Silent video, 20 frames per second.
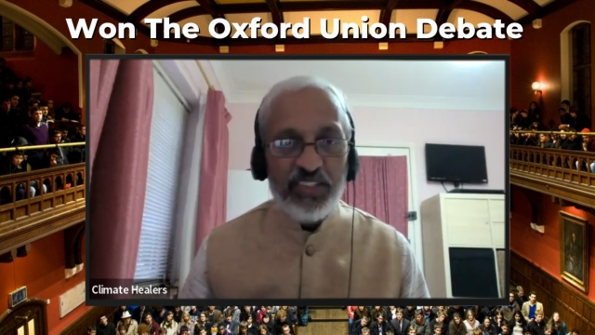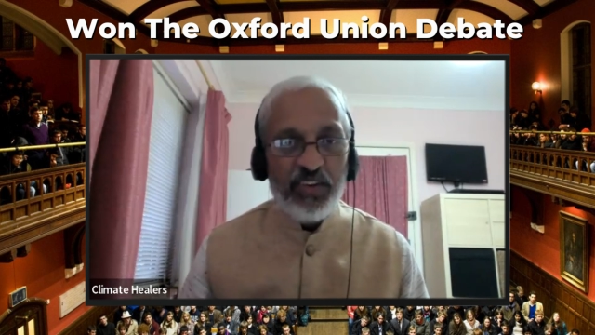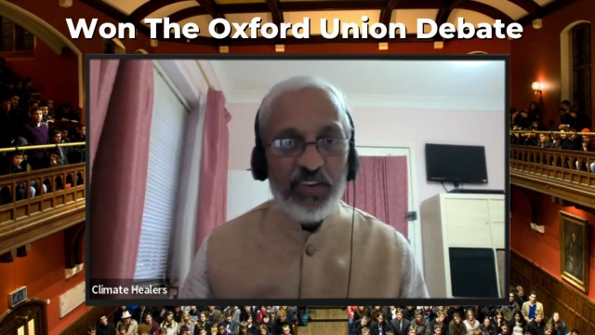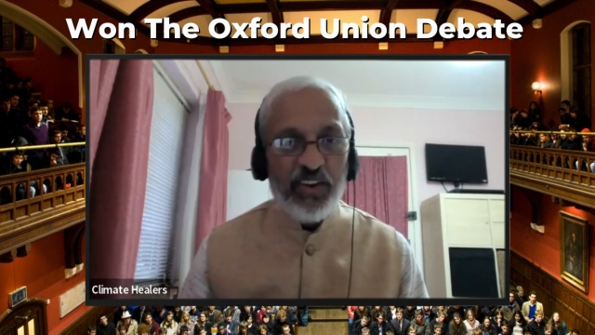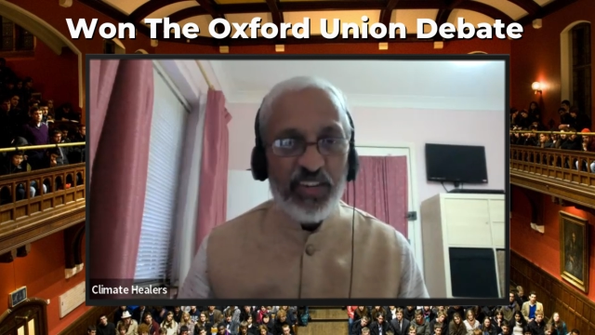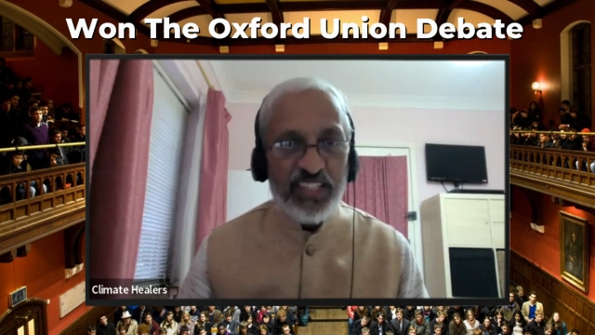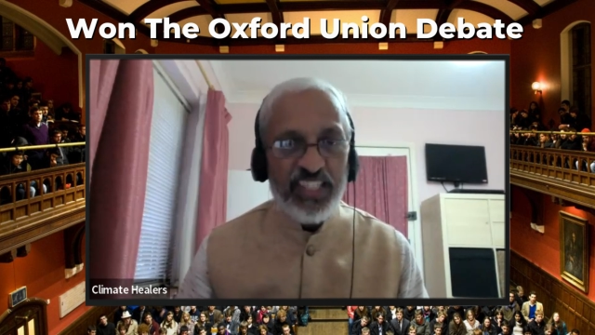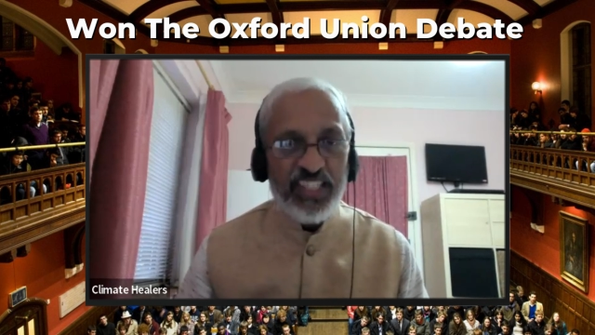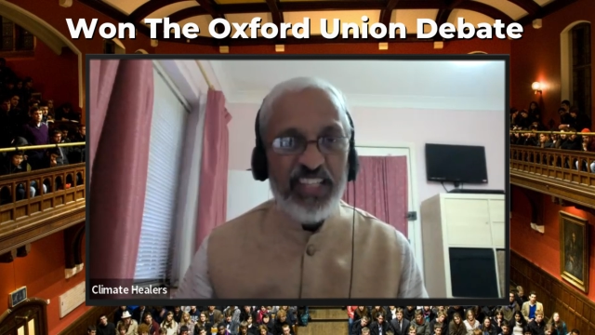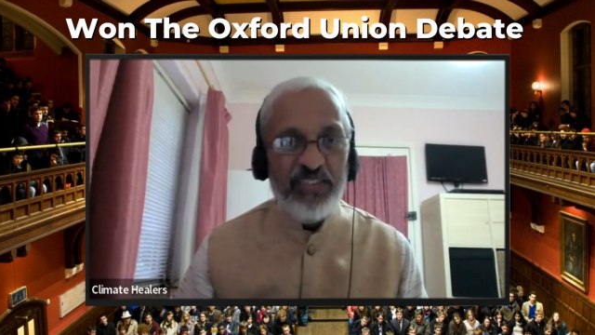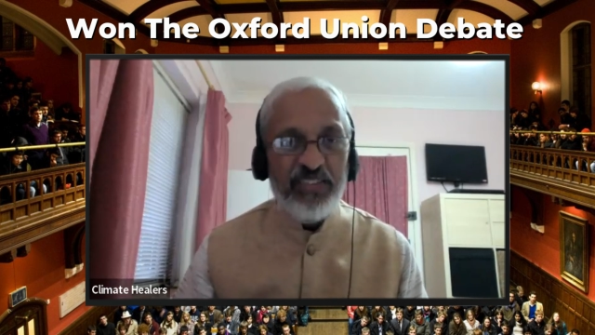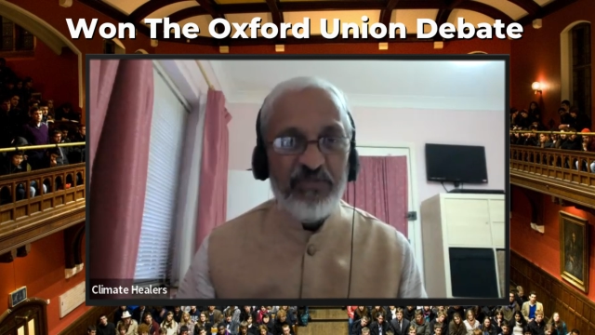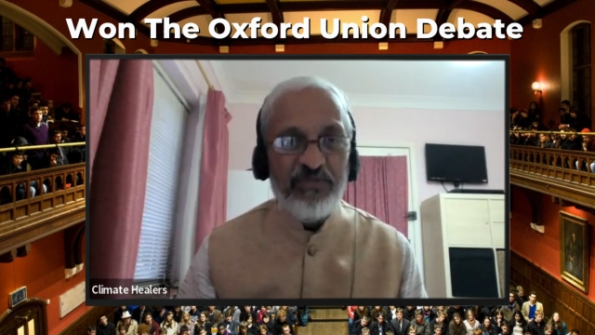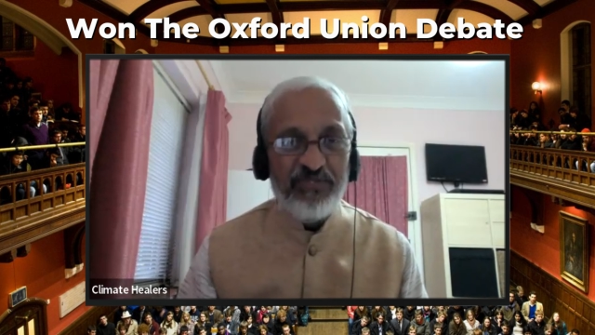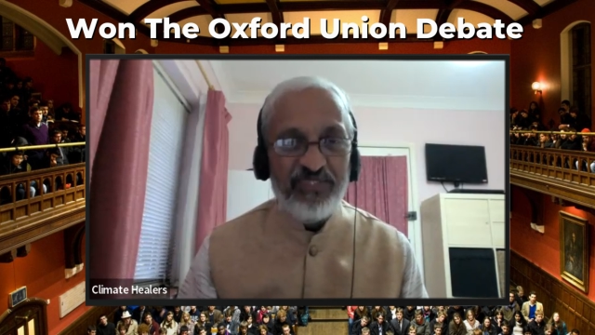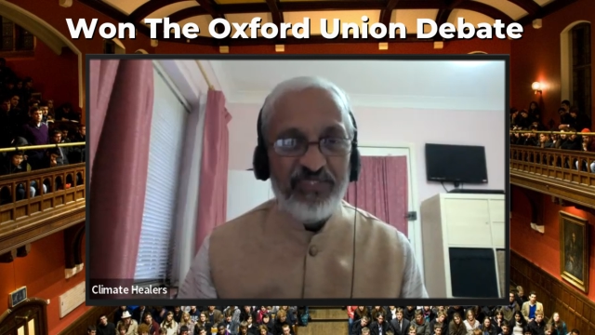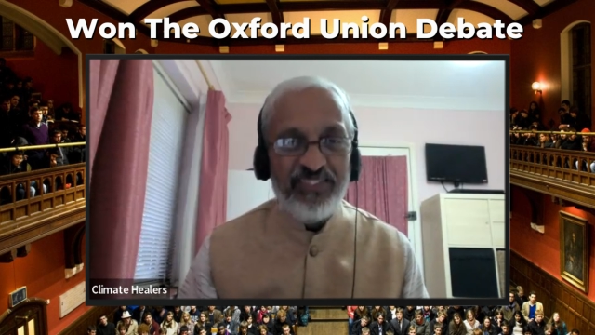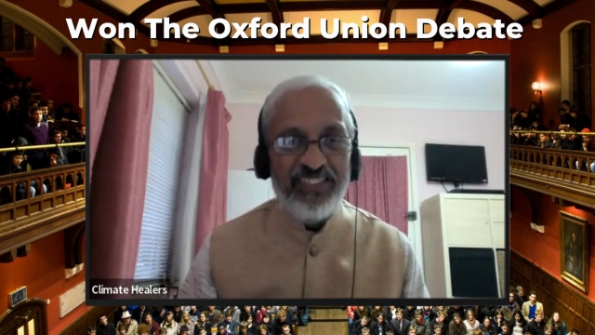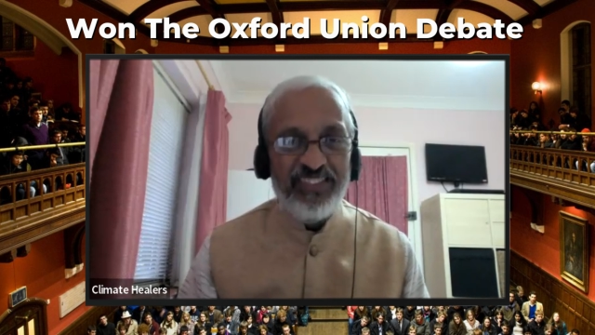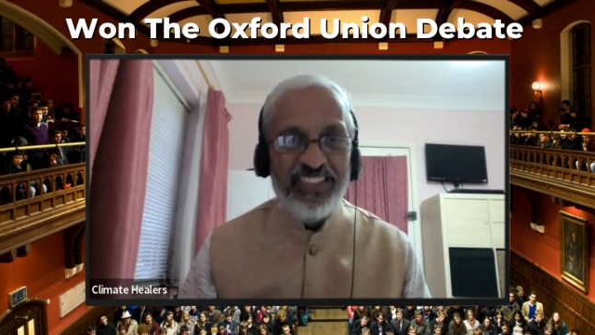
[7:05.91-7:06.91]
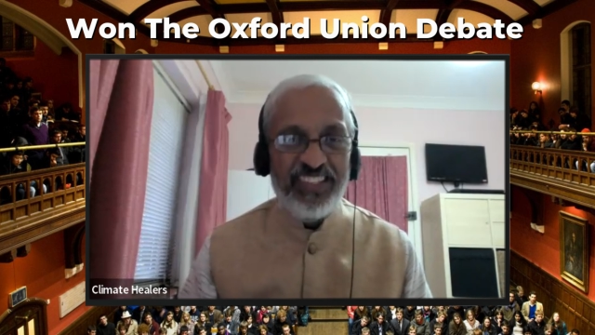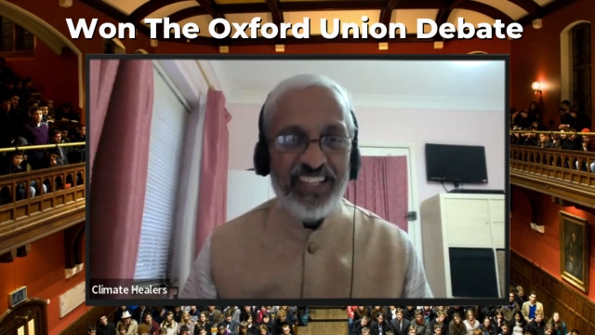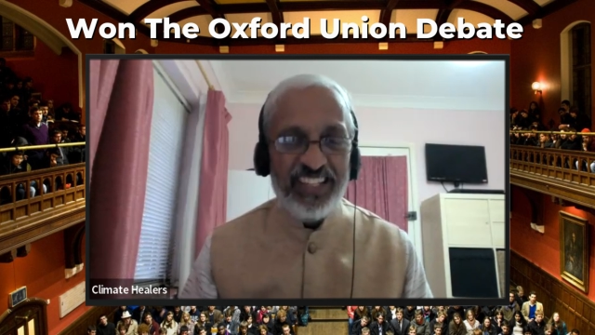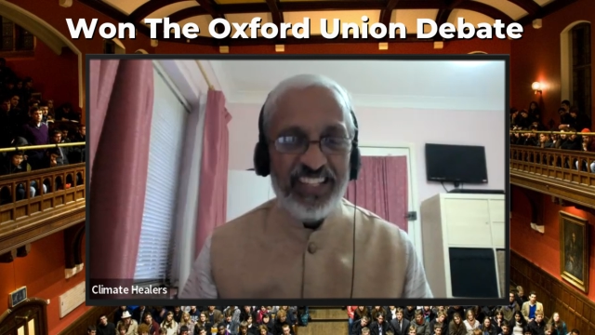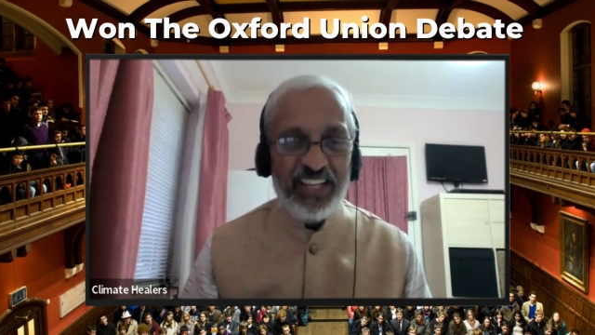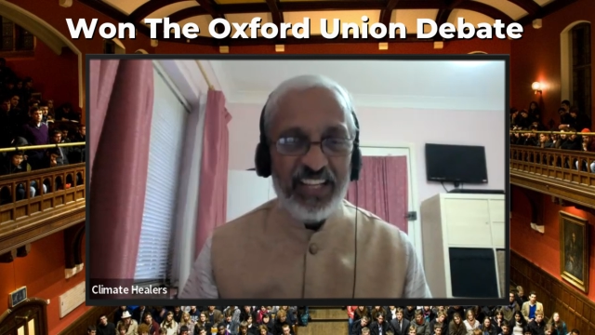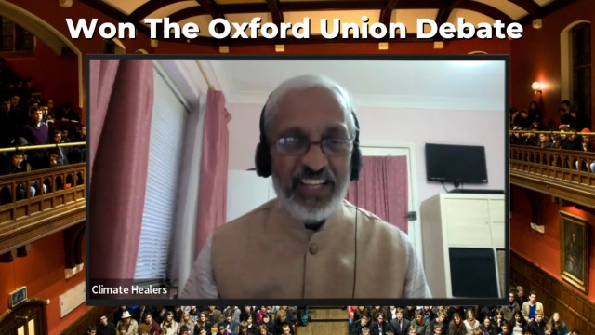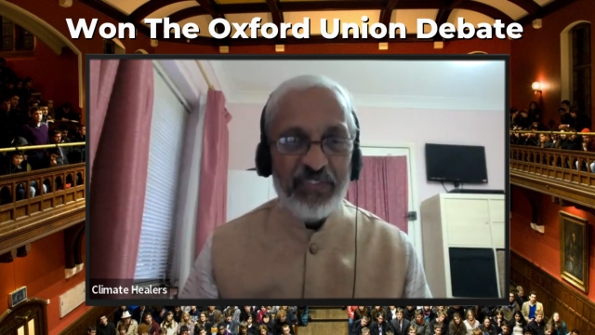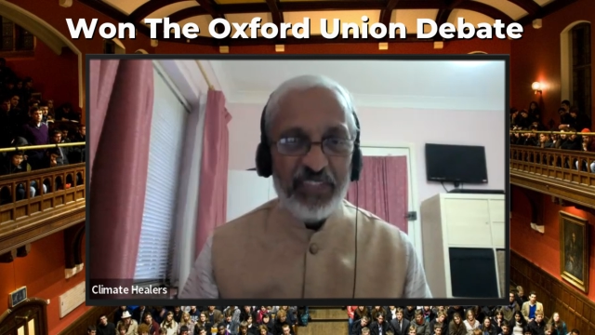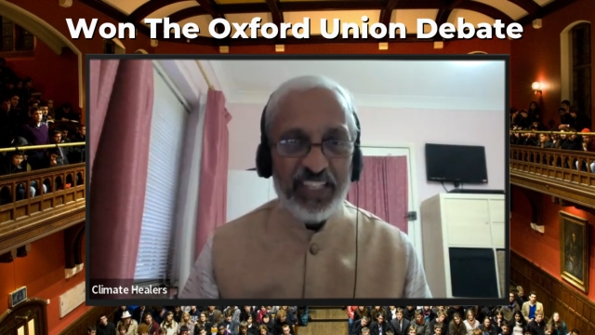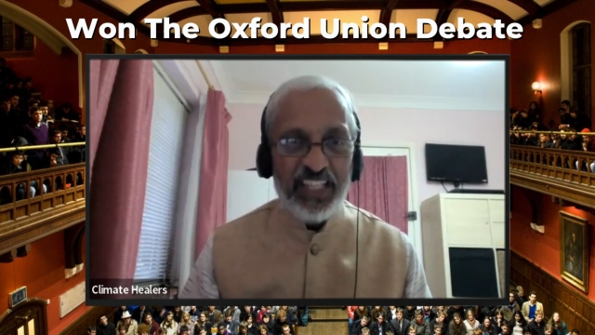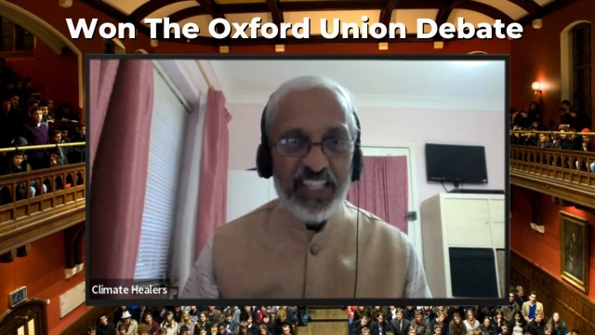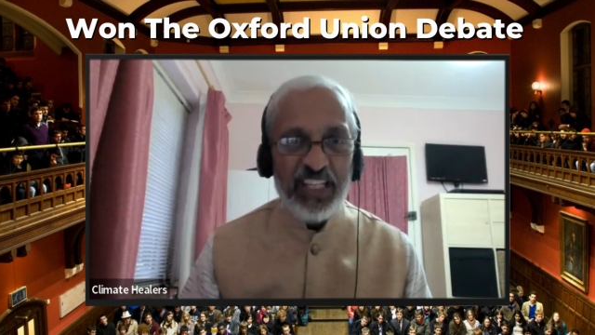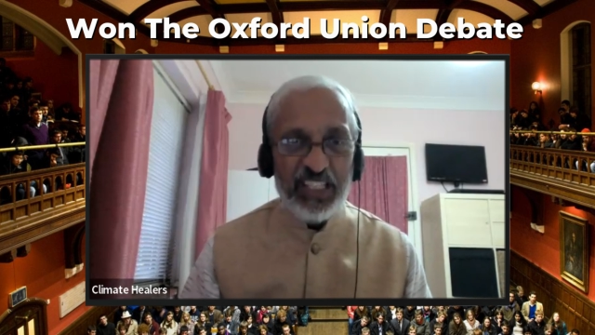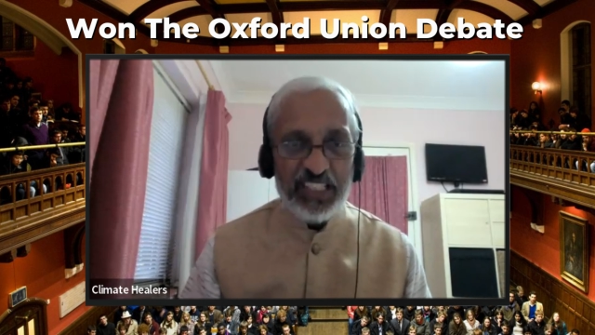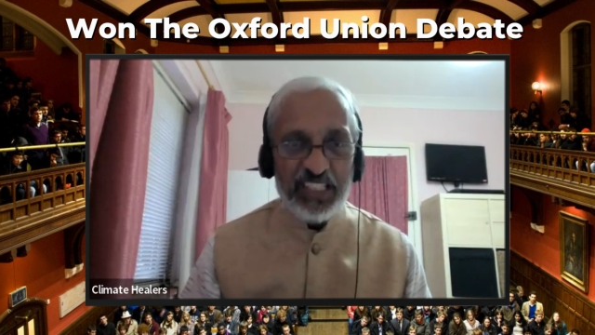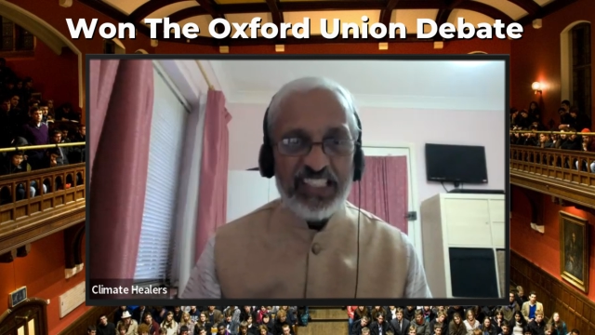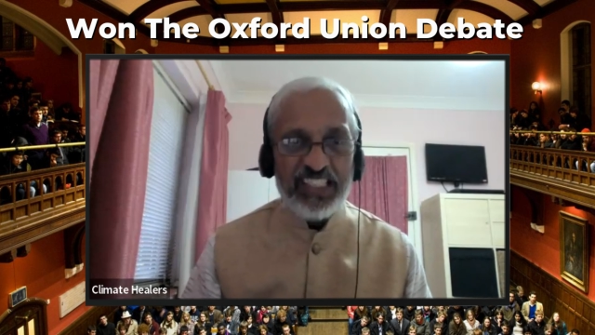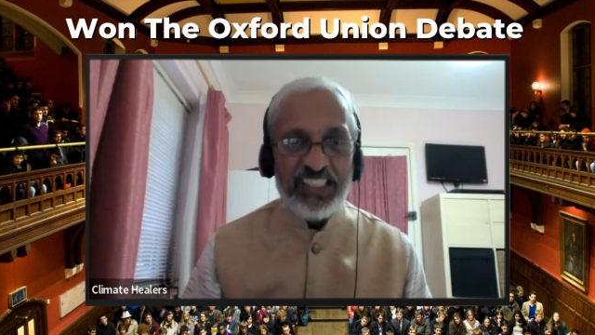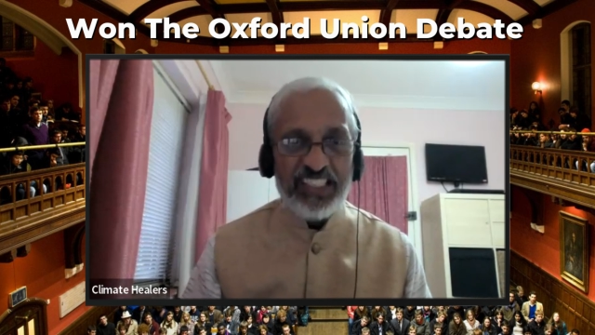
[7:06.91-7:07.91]
our team at Climate
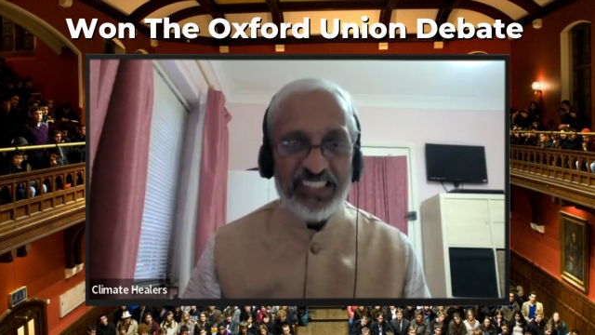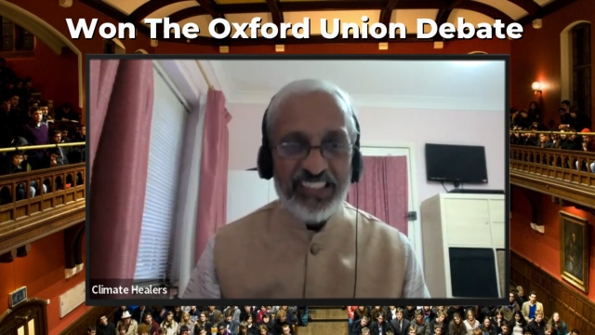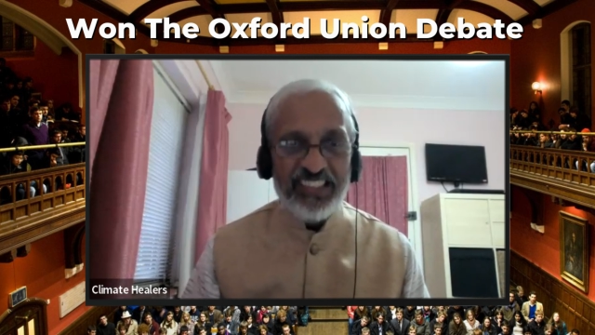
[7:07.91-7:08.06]
Healers.